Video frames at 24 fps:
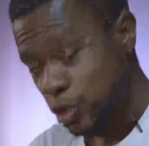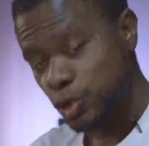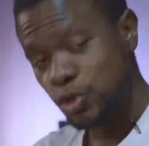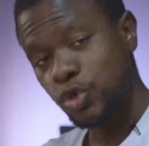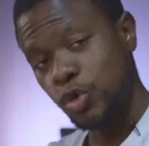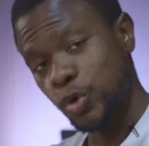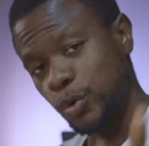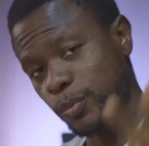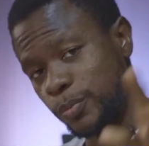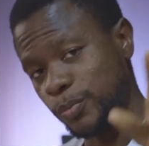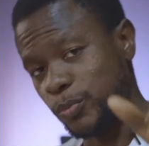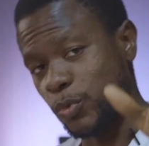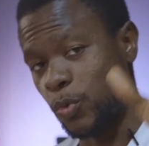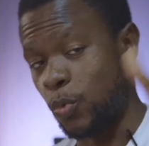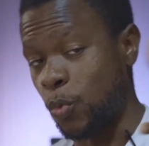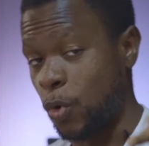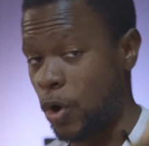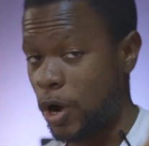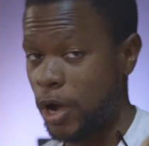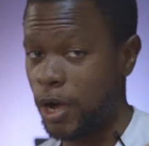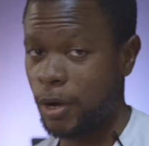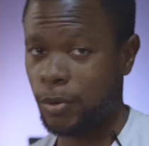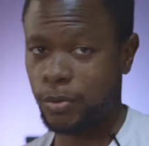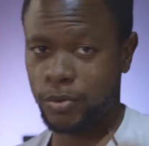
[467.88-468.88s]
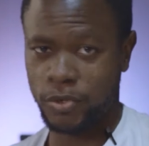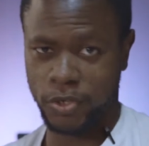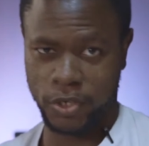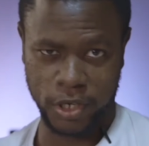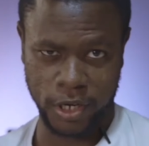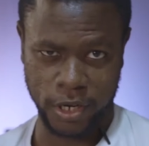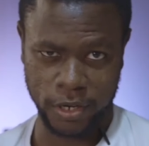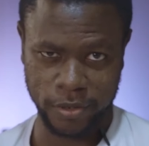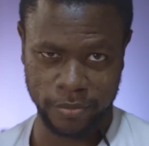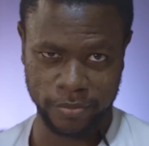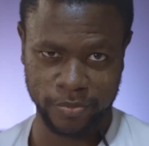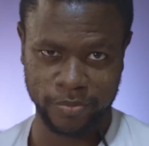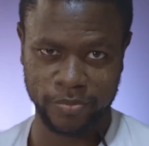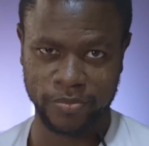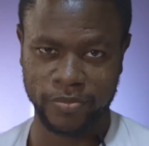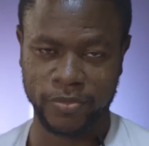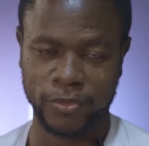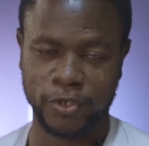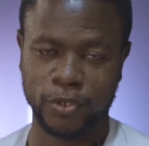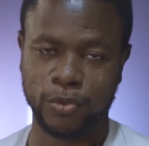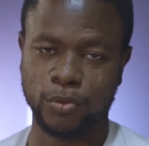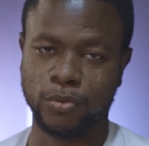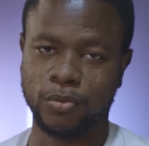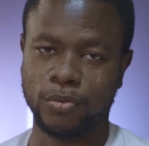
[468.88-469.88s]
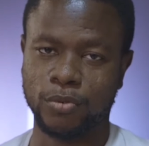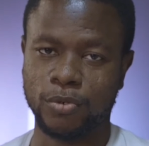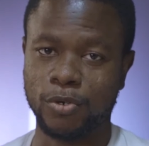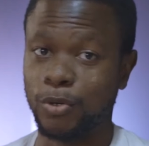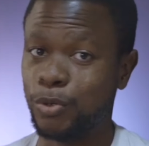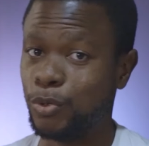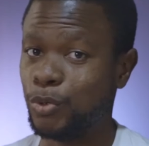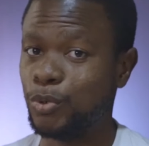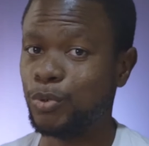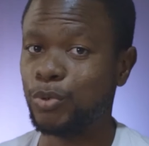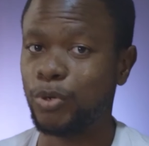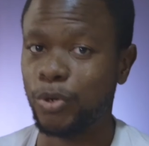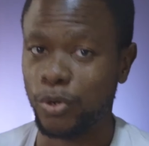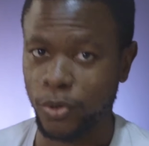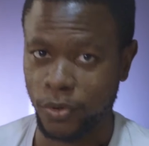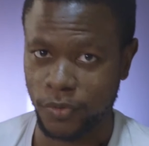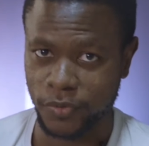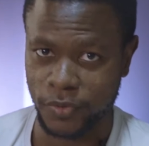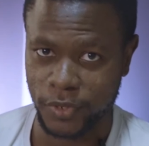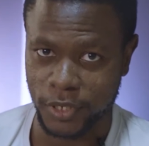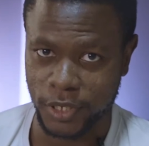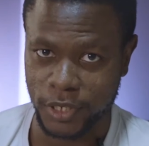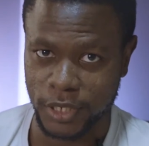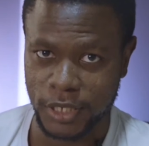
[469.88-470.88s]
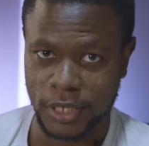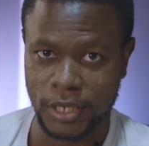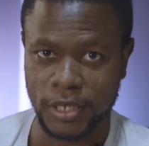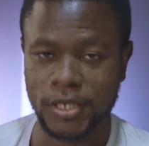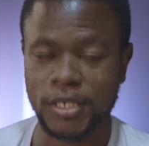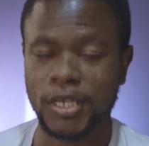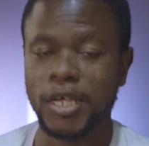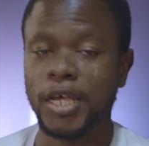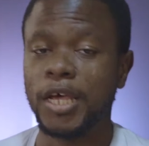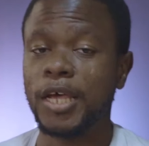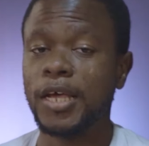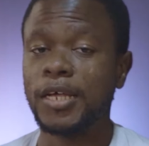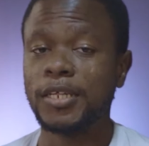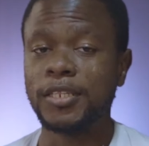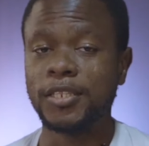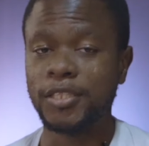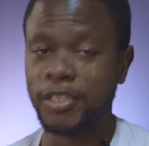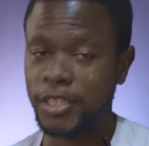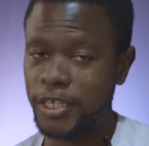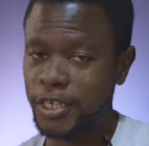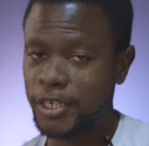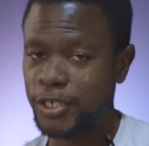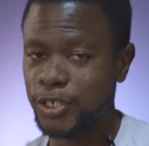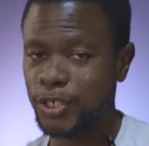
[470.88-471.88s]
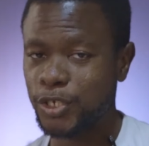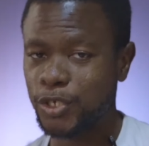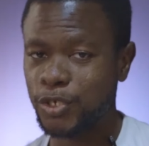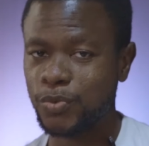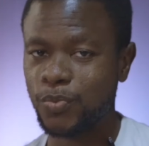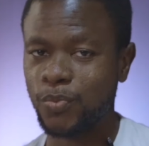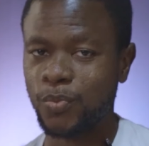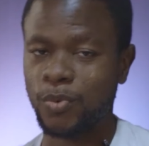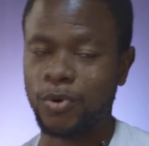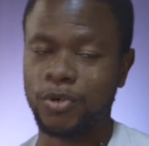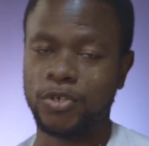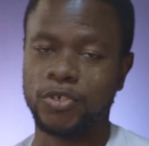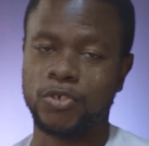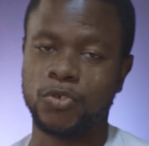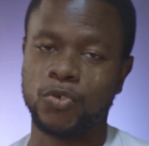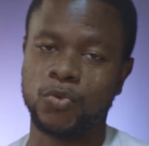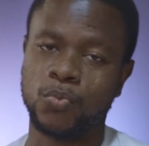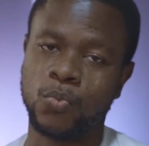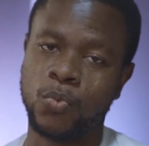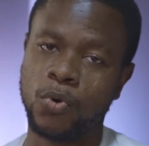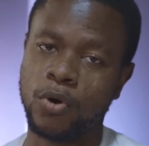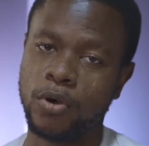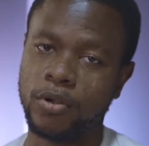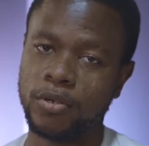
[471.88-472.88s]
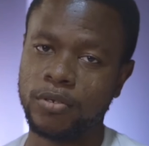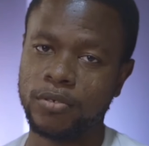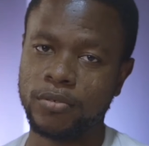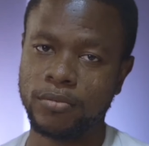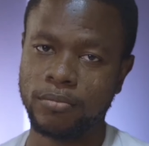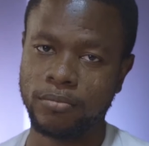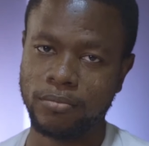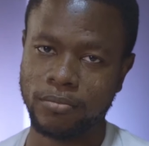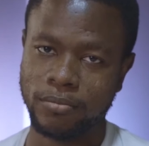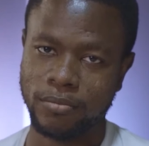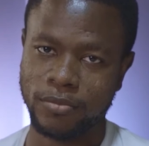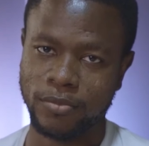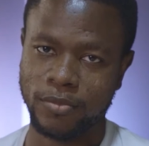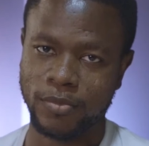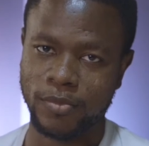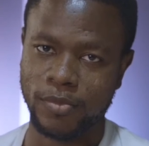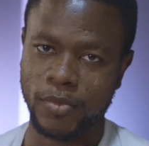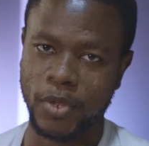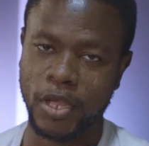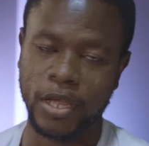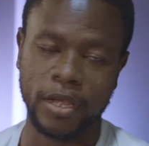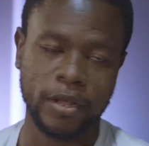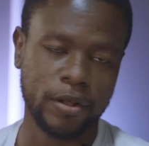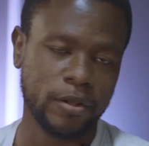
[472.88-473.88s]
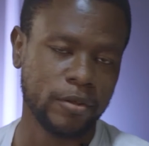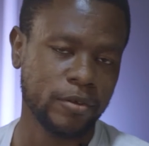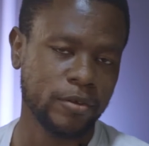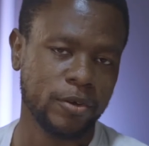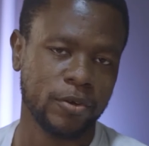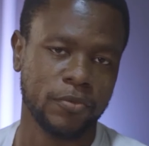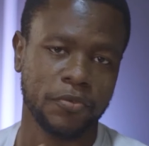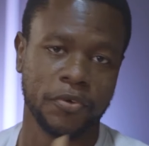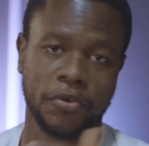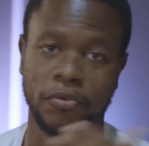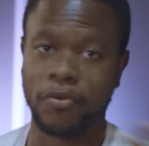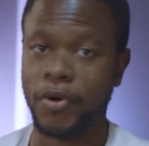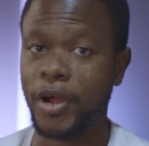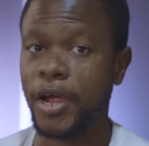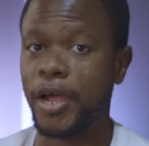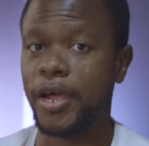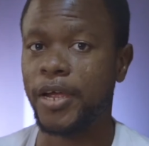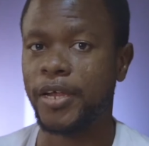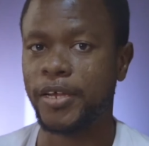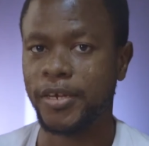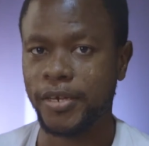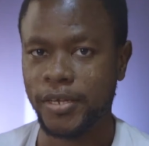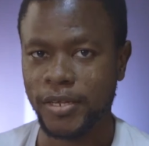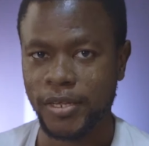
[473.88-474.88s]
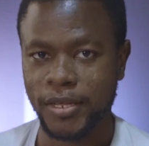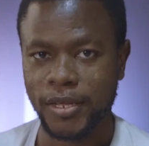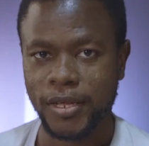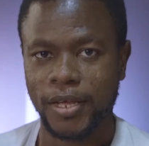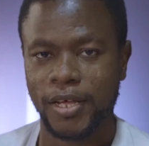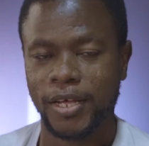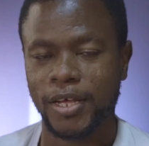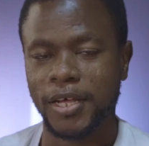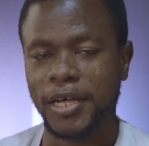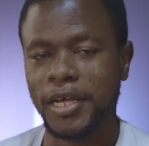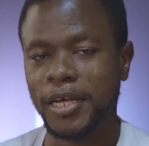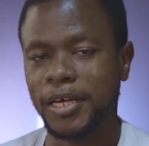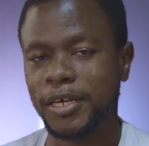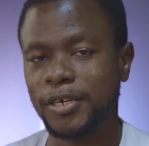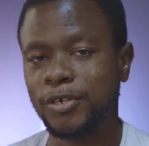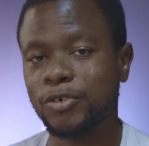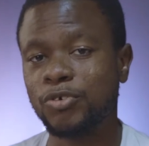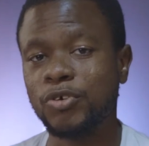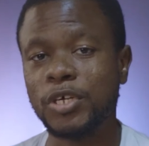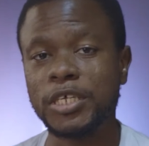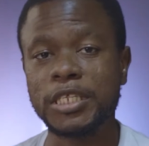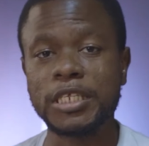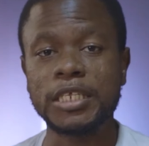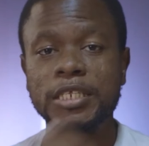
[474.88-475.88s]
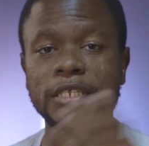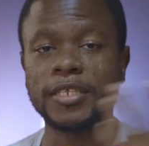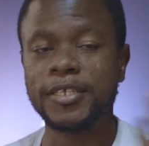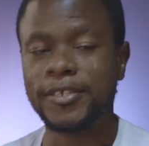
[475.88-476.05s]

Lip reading: So what I would say to conclude all of this is this was one hell of a ride, creating